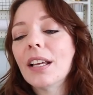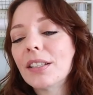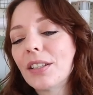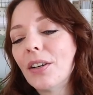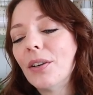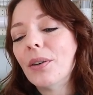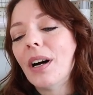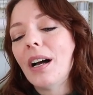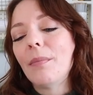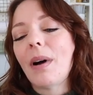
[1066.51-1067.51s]
So
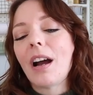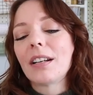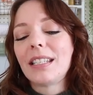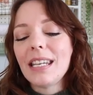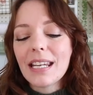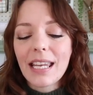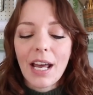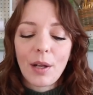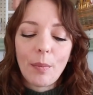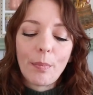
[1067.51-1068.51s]
um, our tea
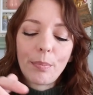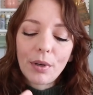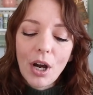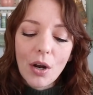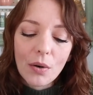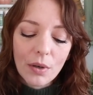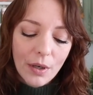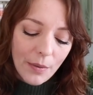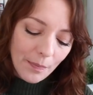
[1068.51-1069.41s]
kettle broke